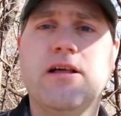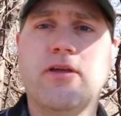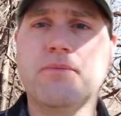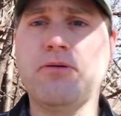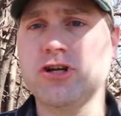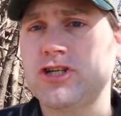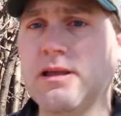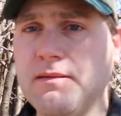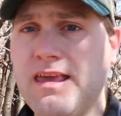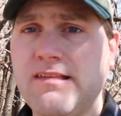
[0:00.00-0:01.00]
They're
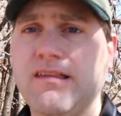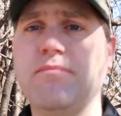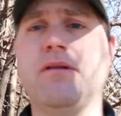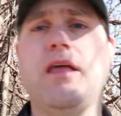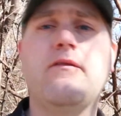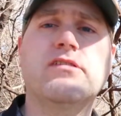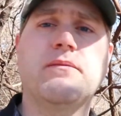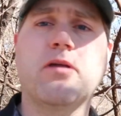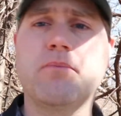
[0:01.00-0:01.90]
pushing easy believism.